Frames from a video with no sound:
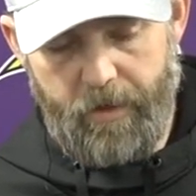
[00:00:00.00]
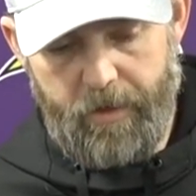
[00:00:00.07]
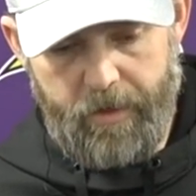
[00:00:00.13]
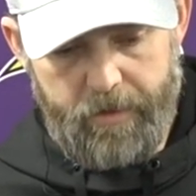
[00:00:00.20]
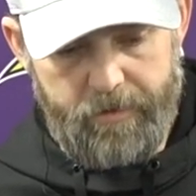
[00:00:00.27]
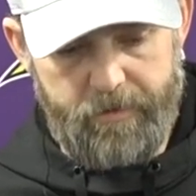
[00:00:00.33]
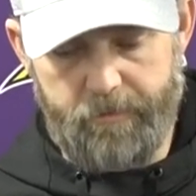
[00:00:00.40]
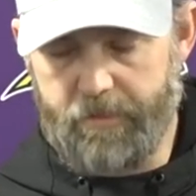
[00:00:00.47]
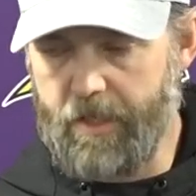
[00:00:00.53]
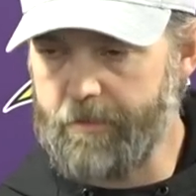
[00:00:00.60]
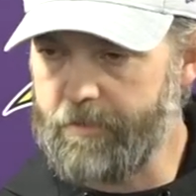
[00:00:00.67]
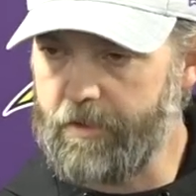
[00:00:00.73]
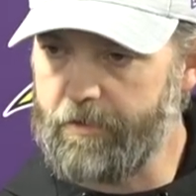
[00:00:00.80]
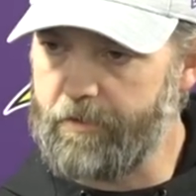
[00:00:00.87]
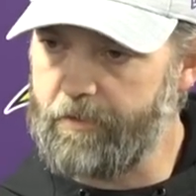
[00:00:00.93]
And
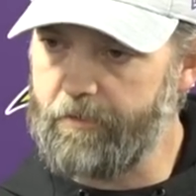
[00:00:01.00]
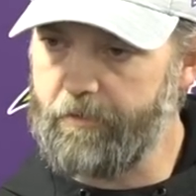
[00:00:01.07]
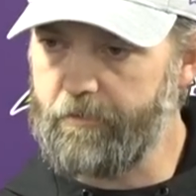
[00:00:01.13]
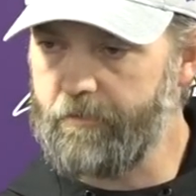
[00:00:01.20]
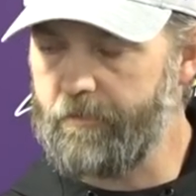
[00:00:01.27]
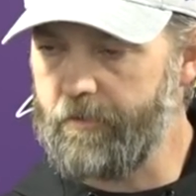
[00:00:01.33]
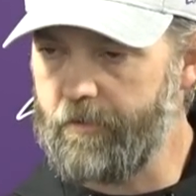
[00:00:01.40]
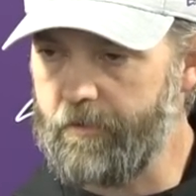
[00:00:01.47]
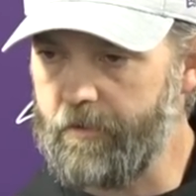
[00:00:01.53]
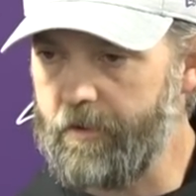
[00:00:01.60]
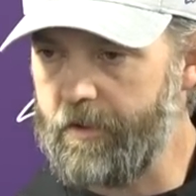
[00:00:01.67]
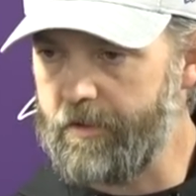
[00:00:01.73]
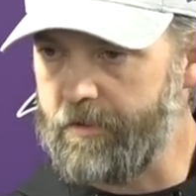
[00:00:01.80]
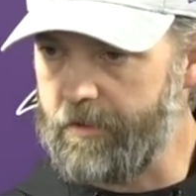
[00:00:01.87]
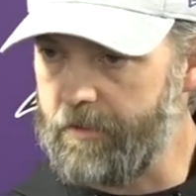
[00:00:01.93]
sometimes
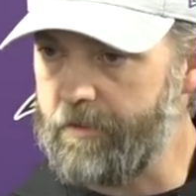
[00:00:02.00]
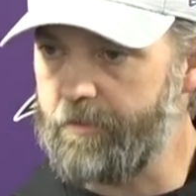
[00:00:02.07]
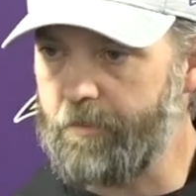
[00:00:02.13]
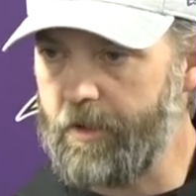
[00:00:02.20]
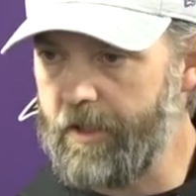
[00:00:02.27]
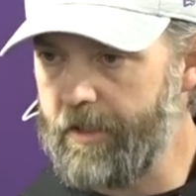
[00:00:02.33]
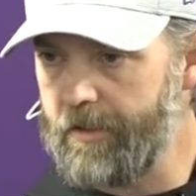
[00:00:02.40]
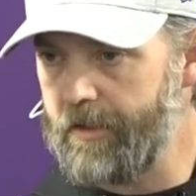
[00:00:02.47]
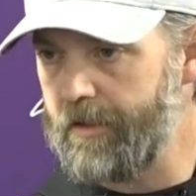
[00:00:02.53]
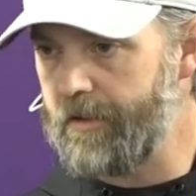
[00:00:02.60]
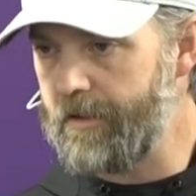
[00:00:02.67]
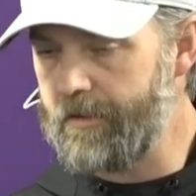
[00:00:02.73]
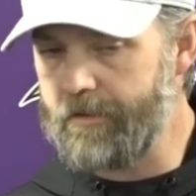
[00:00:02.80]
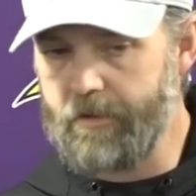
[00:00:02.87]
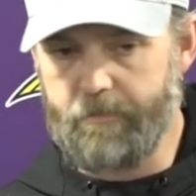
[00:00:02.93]
it's the split, and
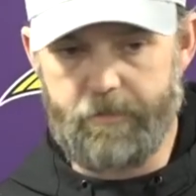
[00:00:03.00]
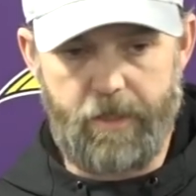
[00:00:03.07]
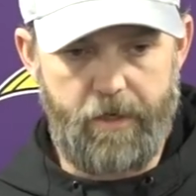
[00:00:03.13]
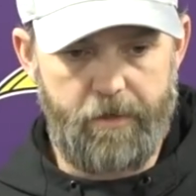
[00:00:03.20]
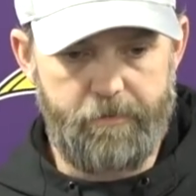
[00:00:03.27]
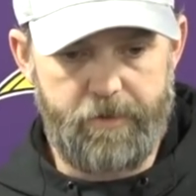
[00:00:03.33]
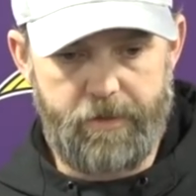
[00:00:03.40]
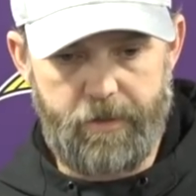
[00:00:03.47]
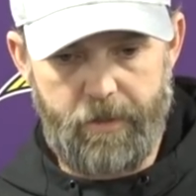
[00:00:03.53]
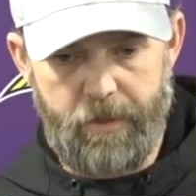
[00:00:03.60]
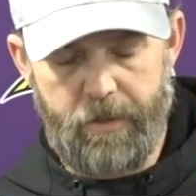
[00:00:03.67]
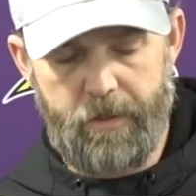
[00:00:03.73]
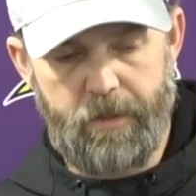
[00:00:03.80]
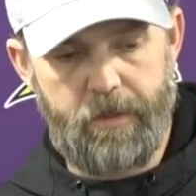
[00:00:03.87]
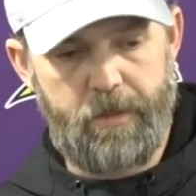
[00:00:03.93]
then sometimes
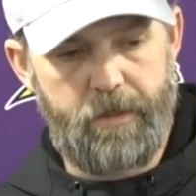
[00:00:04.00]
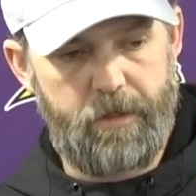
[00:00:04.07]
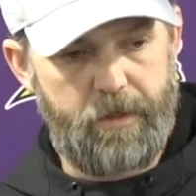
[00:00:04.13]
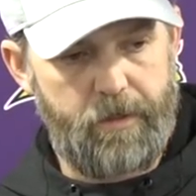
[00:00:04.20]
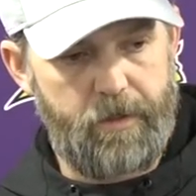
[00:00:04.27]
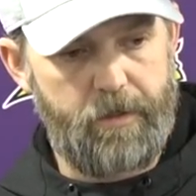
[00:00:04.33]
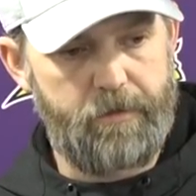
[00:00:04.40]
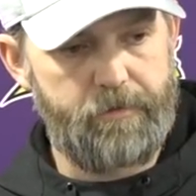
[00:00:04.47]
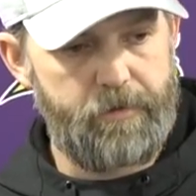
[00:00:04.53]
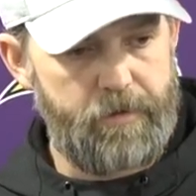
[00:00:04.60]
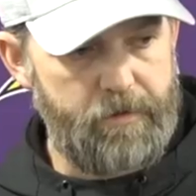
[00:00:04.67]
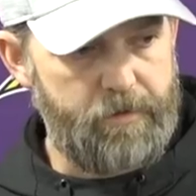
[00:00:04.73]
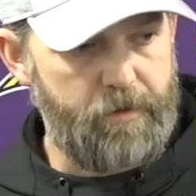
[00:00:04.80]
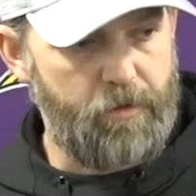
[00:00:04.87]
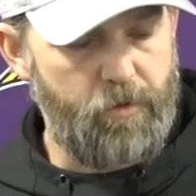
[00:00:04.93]

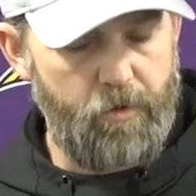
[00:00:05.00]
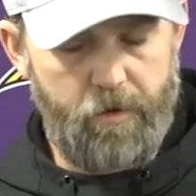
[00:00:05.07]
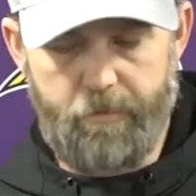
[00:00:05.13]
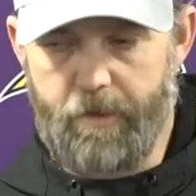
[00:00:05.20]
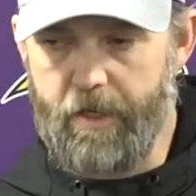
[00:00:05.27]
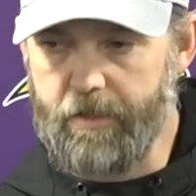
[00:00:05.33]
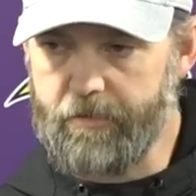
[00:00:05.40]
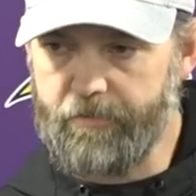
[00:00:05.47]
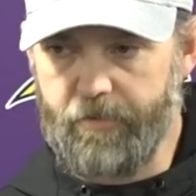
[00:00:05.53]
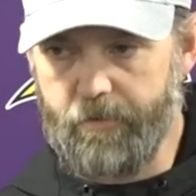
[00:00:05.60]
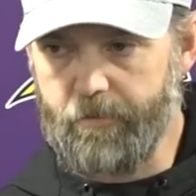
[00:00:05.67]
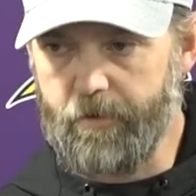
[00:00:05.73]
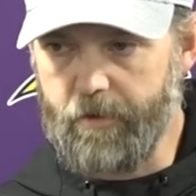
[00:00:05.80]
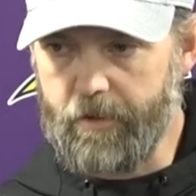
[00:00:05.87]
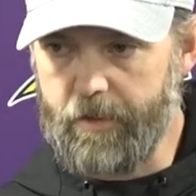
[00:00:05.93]
it's the quarterback's
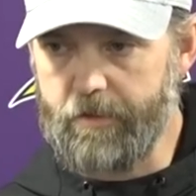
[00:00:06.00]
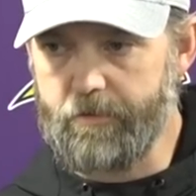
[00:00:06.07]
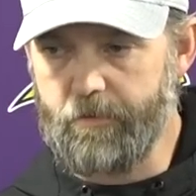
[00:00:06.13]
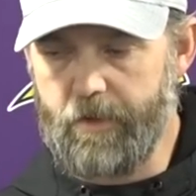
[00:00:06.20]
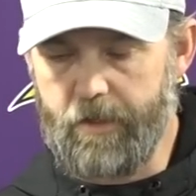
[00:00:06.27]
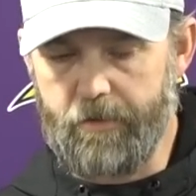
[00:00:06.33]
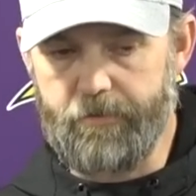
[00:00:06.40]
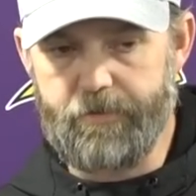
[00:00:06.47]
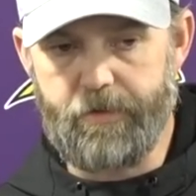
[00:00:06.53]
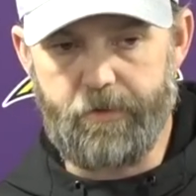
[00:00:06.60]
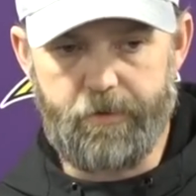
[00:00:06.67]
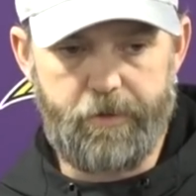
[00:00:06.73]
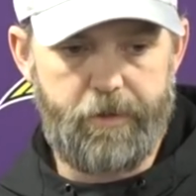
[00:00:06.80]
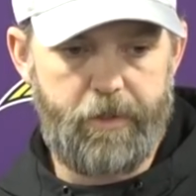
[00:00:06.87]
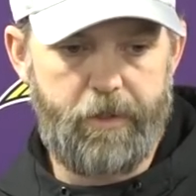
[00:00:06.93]
footwork as well.
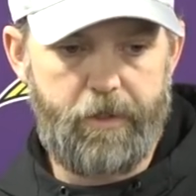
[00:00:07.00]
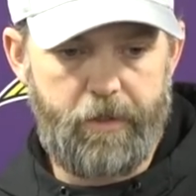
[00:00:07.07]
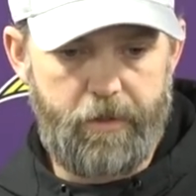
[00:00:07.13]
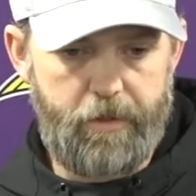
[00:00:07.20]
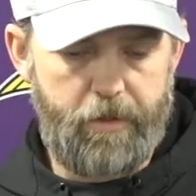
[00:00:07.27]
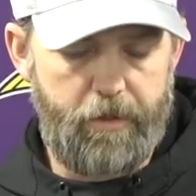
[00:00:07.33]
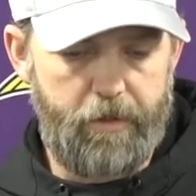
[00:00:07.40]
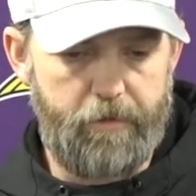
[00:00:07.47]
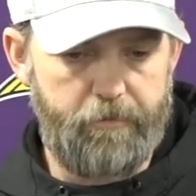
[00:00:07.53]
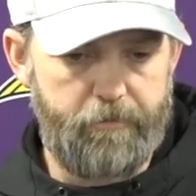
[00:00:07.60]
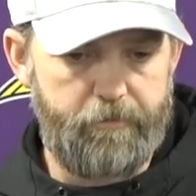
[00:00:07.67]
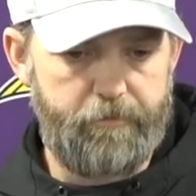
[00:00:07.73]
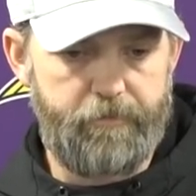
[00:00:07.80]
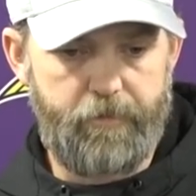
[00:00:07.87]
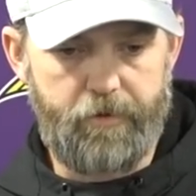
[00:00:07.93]
So
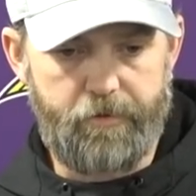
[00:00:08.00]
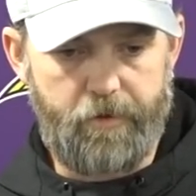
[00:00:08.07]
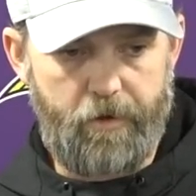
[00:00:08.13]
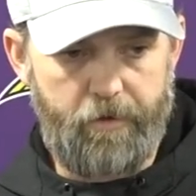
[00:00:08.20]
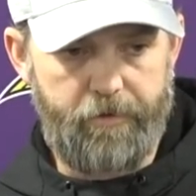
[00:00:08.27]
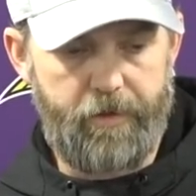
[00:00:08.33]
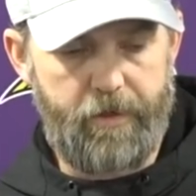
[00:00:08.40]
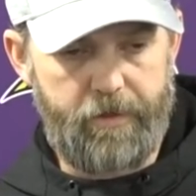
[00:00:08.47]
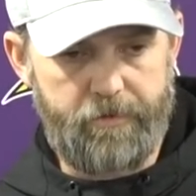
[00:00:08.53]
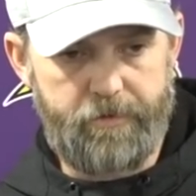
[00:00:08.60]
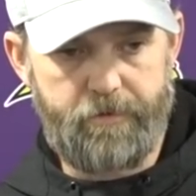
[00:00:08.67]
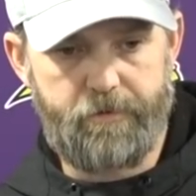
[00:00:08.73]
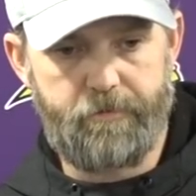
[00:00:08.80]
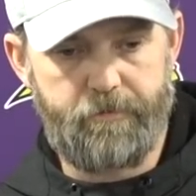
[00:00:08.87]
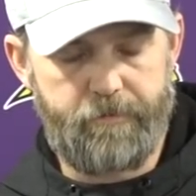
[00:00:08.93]
those are all
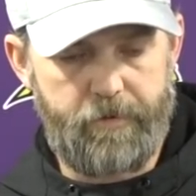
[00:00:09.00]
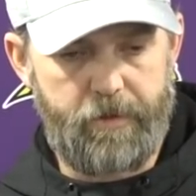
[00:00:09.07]
things,